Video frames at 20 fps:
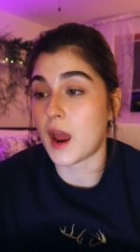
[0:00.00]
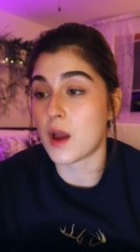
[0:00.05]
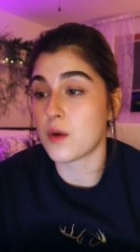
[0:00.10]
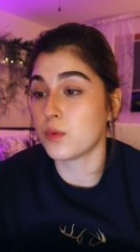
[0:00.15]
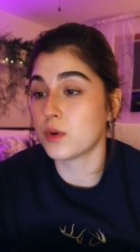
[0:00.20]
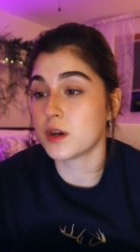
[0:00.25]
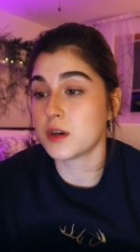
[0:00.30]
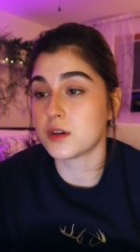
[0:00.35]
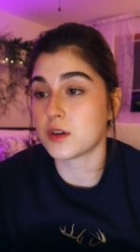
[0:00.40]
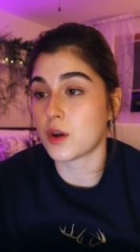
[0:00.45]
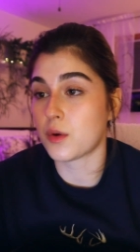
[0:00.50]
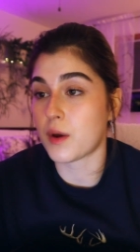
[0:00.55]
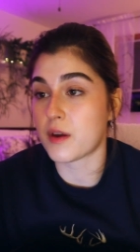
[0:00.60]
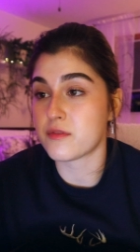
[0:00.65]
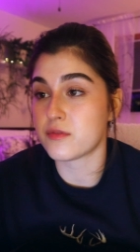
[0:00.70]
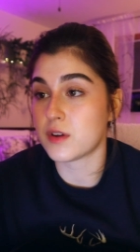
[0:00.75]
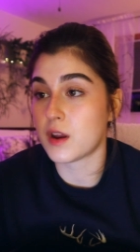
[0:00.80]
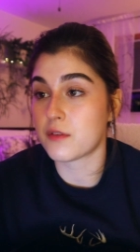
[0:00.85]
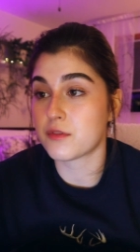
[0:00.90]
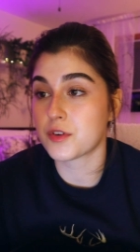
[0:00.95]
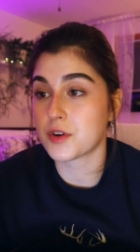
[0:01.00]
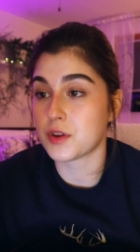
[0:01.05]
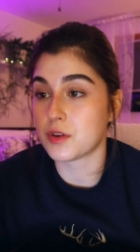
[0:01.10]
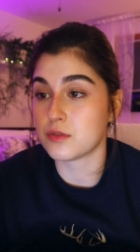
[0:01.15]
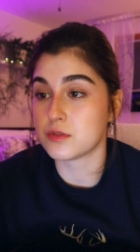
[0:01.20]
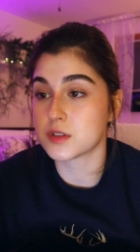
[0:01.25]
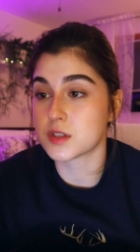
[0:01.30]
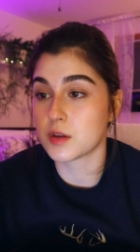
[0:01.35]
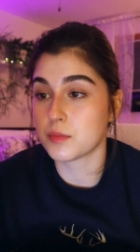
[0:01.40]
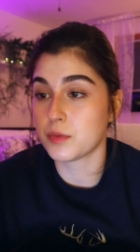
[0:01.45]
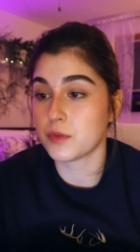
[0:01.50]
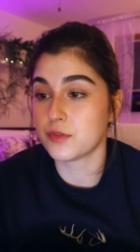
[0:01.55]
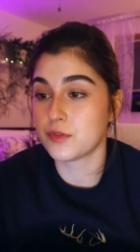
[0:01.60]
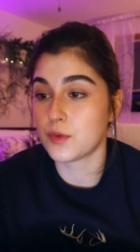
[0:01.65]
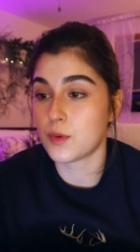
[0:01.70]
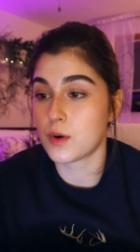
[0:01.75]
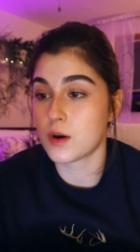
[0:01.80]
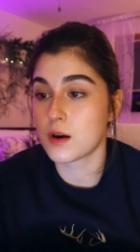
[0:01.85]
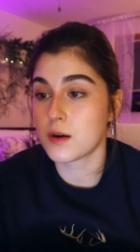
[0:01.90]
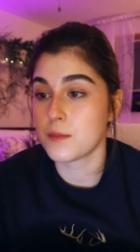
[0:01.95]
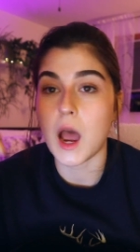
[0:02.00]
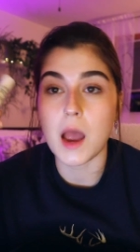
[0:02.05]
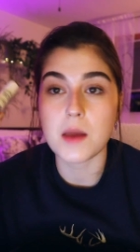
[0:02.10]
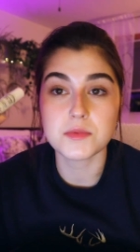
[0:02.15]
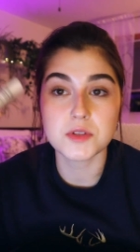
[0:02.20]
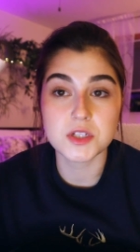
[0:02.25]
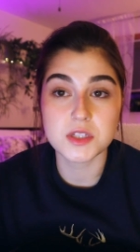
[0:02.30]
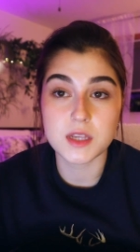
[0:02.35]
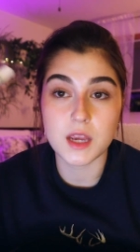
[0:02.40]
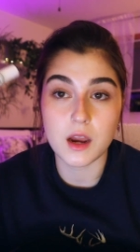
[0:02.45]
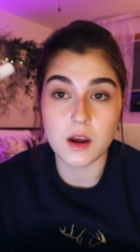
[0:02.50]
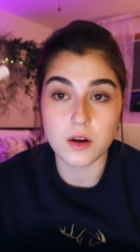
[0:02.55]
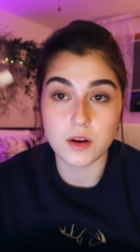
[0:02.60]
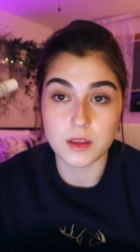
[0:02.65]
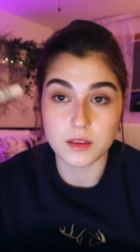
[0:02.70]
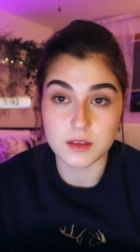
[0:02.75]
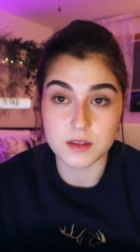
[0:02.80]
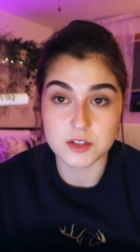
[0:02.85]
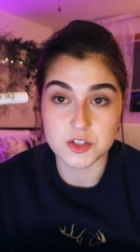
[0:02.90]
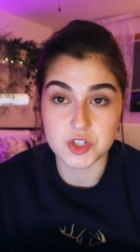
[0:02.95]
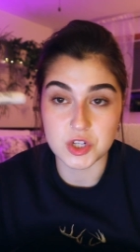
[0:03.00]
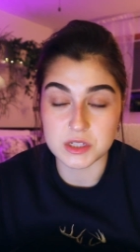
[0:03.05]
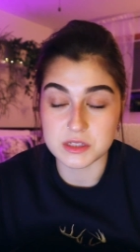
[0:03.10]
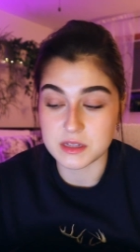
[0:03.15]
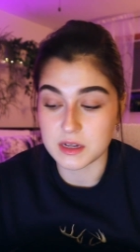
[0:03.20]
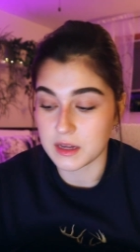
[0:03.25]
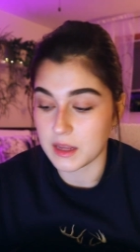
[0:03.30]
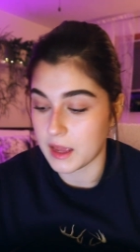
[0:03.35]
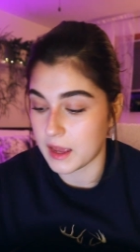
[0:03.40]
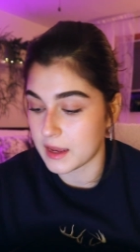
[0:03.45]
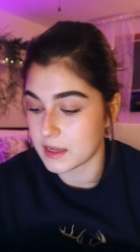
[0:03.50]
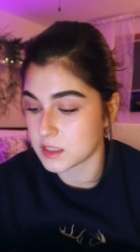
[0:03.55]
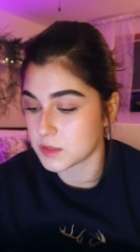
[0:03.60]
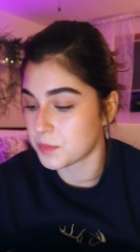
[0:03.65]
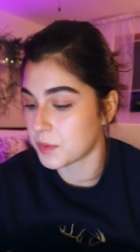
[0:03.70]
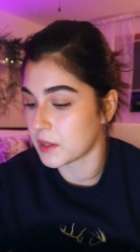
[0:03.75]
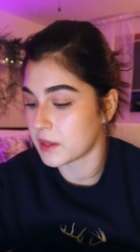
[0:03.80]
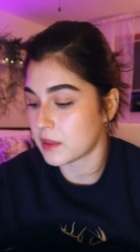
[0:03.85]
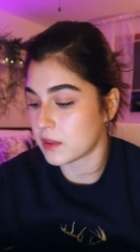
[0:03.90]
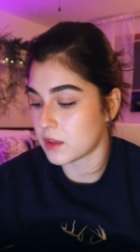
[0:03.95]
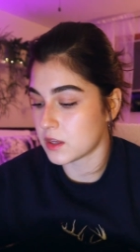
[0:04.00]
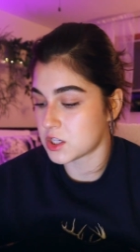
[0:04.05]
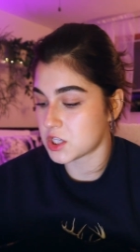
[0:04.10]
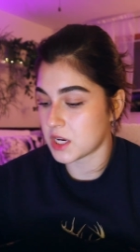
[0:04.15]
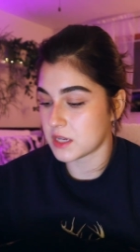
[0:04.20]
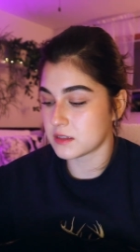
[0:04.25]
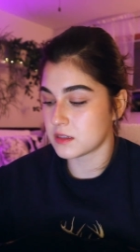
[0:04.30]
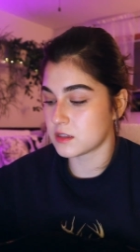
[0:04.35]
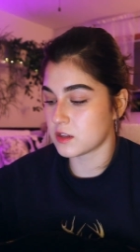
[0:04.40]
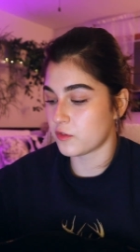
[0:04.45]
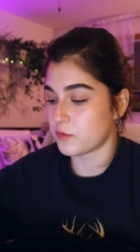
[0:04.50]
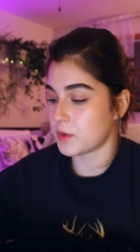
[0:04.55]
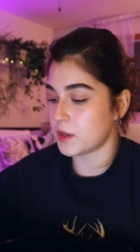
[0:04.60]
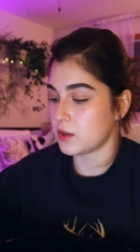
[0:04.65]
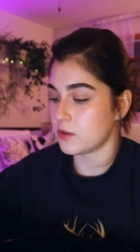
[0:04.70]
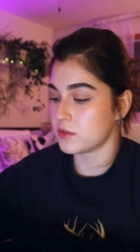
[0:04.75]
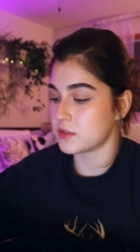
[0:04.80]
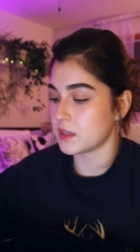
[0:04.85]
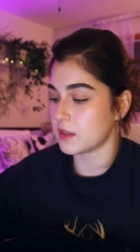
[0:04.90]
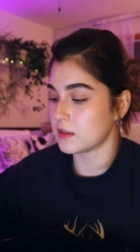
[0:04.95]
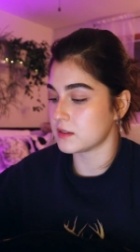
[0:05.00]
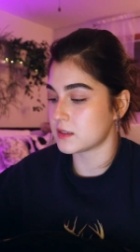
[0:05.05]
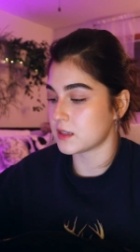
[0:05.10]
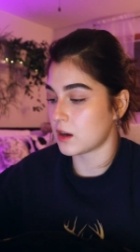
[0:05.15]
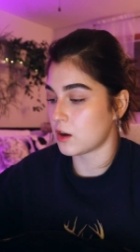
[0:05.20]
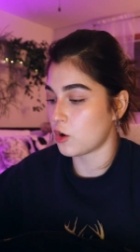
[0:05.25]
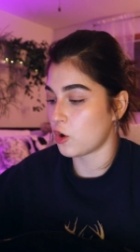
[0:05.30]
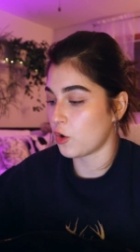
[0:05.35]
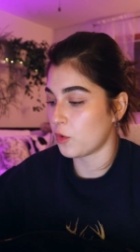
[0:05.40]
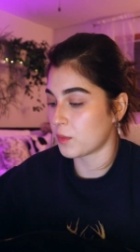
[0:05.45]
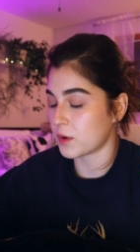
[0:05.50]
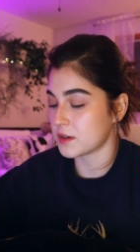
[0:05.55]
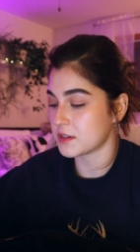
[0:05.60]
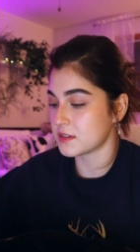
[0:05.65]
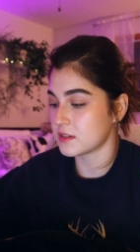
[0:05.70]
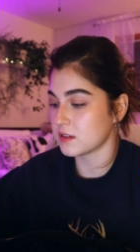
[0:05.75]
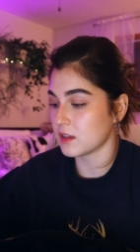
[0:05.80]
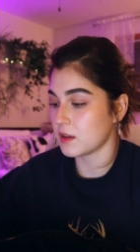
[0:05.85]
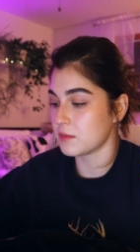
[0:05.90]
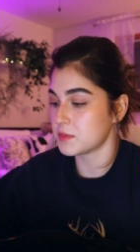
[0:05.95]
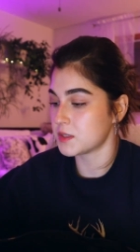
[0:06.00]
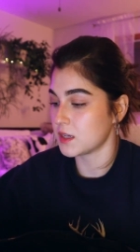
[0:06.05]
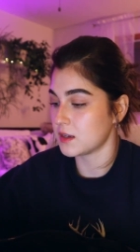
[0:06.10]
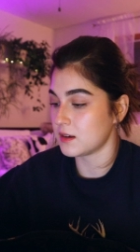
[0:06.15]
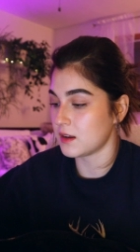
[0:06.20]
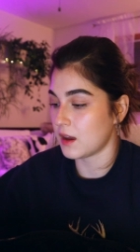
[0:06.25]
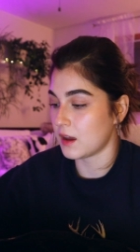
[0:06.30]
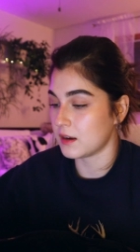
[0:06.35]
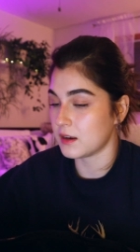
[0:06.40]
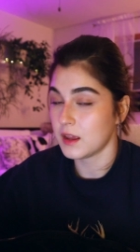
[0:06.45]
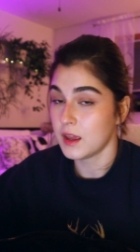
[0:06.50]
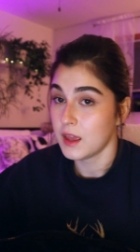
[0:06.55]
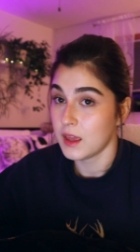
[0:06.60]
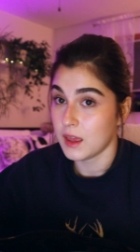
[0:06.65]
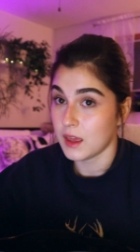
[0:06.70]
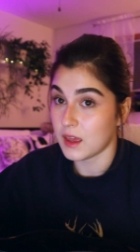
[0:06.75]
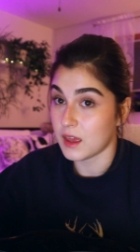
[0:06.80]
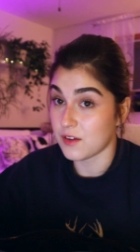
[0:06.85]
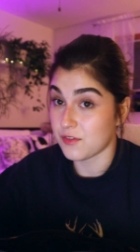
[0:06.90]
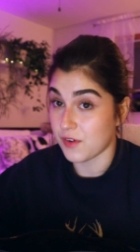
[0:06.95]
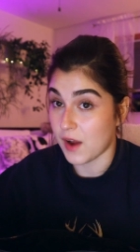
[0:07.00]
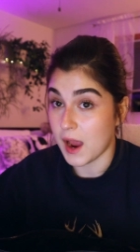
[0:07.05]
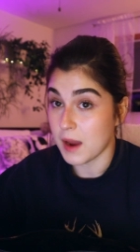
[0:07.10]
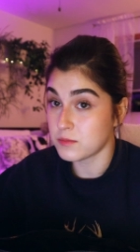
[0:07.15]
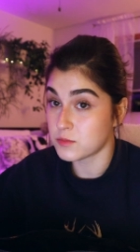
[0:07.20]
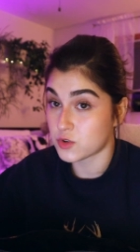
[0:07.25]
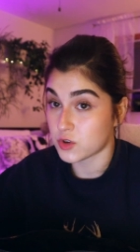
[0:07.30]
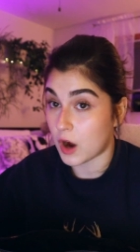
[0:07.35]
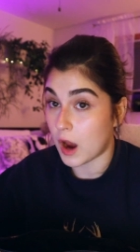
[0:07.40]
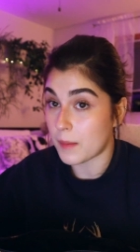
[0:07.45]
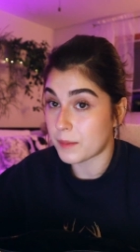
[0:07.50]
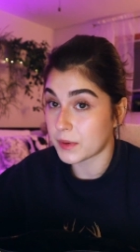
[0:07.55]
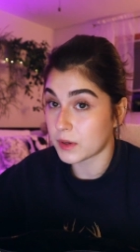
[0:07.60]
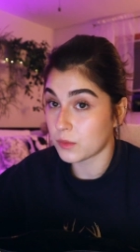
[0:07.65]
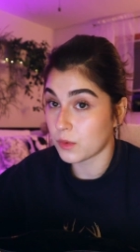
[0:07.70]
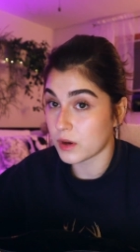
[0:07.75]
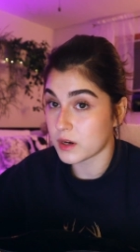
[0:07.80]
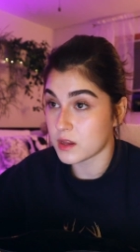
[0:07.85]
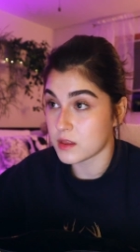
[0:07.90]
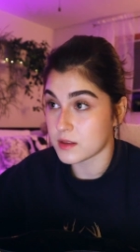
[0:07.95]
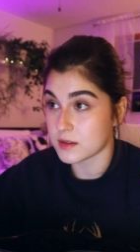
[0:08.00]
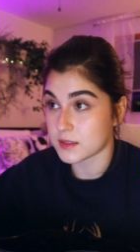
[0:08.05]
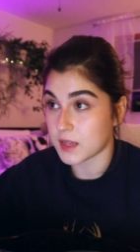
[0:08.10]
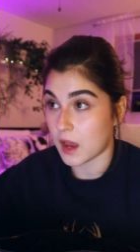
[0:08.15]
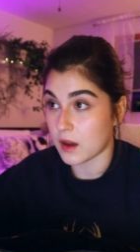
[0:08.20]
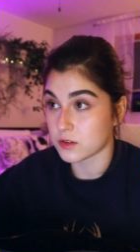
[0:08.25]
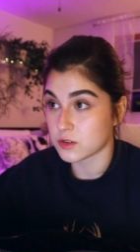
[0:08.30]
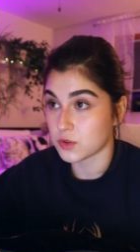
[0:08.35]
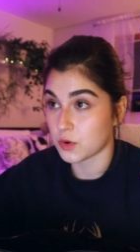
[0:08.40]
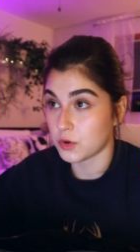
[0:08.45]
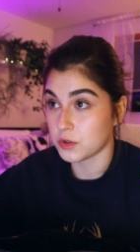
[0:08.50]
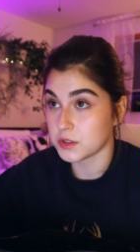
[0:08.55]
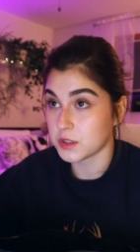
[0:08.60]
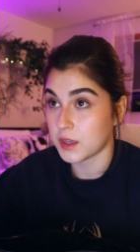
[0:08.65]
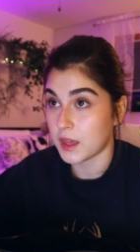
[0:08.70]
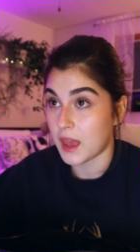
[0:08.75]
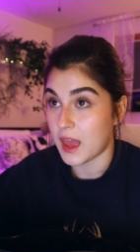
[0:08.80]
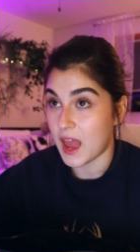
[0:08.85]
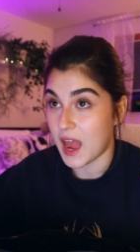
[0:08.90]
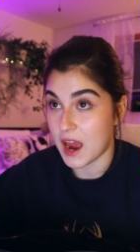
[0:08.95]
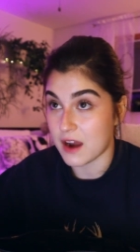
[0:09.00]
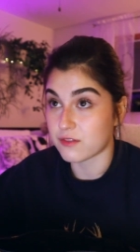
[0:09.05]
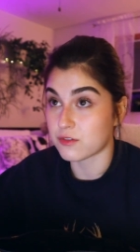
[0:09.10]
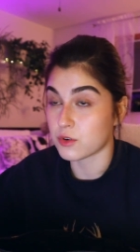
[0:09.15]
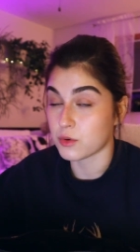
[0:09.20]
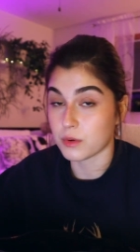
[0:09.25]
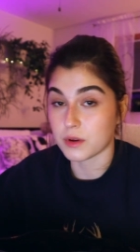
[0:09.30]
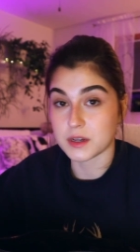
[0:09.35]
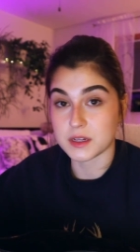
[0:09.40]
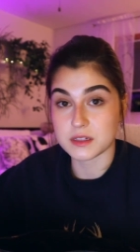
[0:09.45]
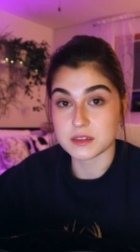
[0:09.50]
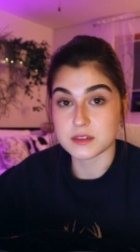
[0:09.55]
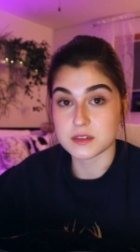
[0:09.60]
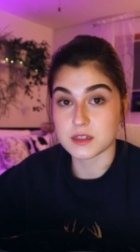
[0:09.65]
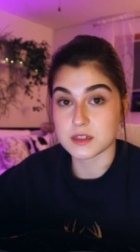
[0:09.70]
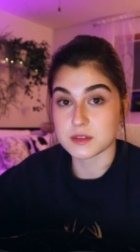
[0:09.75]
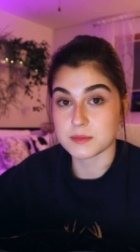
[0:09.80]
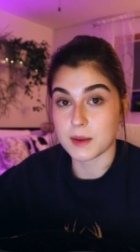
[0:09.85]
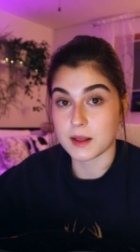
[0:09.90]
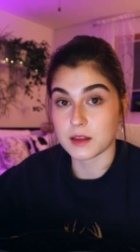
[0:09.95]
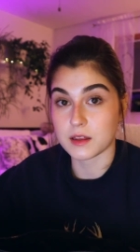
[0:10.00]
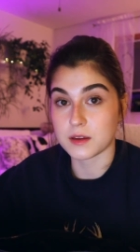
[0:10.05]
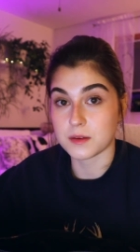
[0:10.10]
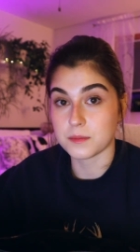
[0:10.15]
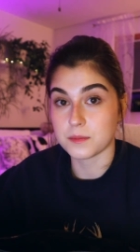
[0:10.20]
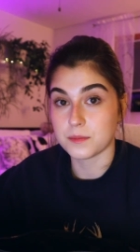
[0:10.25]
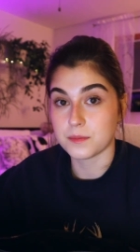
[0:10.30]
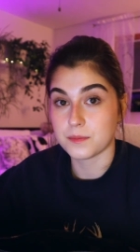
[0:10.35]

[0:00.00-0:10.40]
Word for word: I wouldn't know. I've never used it before. I'm just carrying this just in case, but the chances of me using this at home are slim to none. If I'm dropping one in this household, everyone needs to smell it.